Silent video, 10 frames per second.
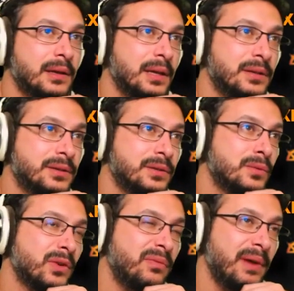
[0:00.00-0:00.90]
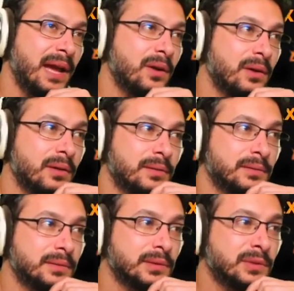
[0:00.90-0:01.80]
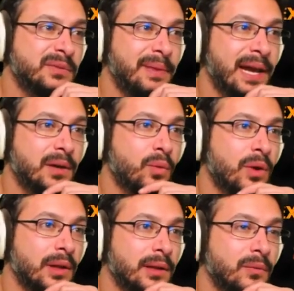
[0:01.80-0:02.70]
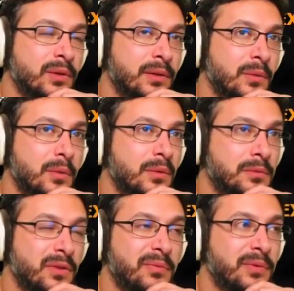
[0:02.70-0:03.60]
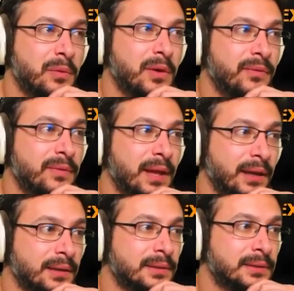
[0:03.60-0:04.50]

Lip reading: into Wolfpack Warley, the wolf thing,